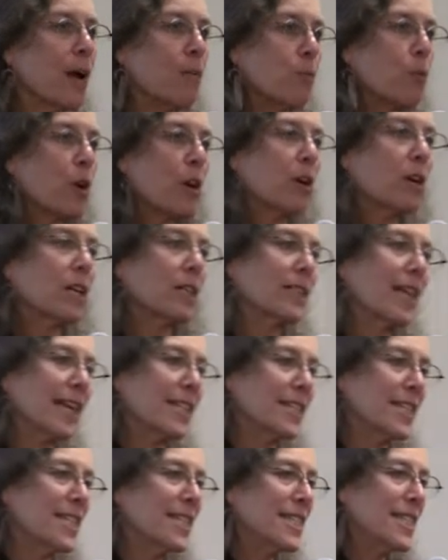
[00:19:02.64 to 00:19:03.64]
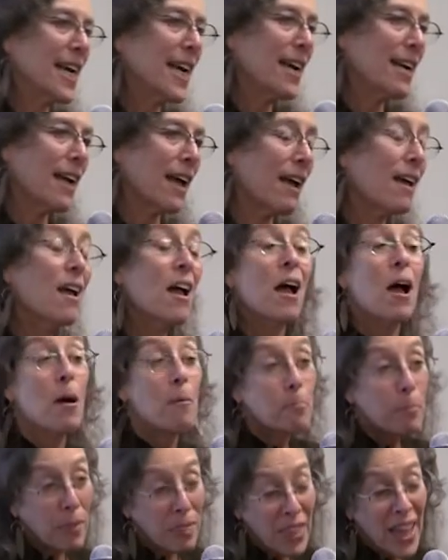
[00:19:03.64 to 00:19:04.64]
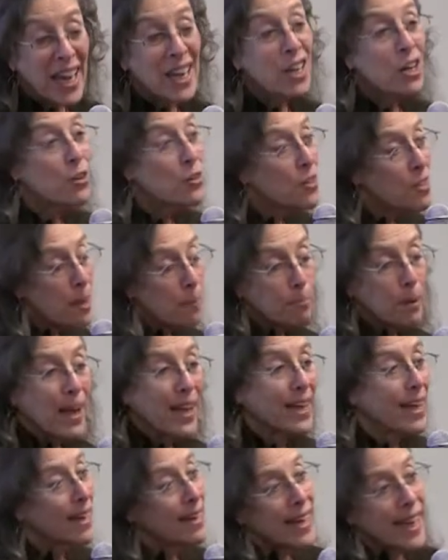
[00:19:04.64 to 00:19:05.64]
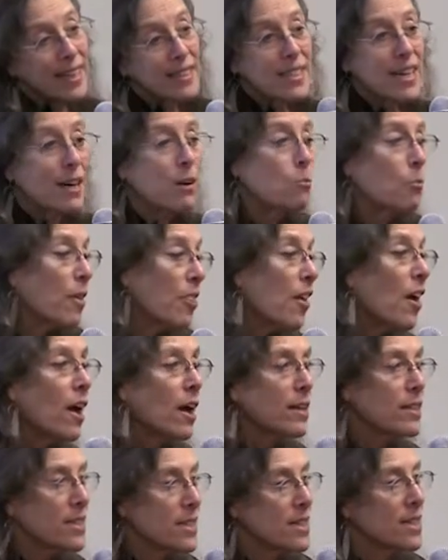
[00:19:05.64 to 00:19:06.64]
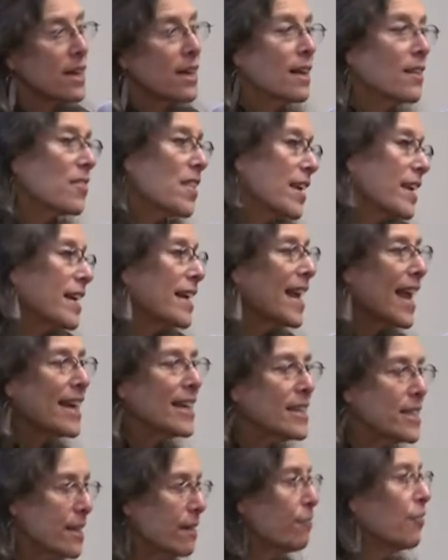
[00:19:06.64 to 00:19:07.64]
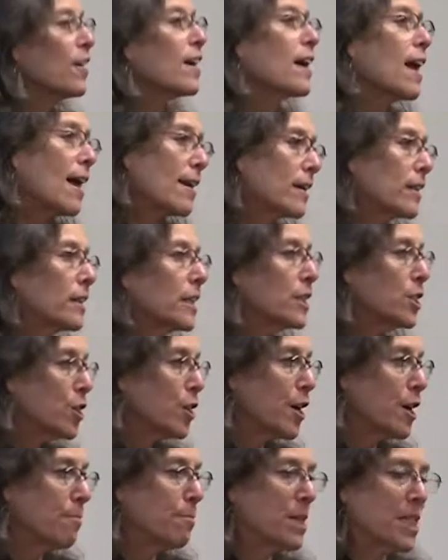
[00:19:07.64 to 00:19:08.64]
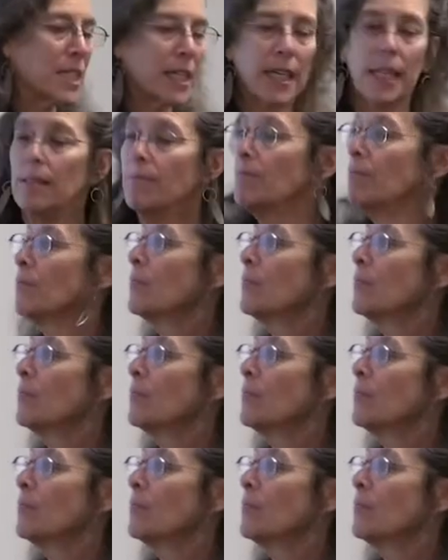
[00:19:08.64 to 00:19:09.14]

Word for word: and were collecting data, but they knew that by connecting with us, they could get a different kind of legitimacy.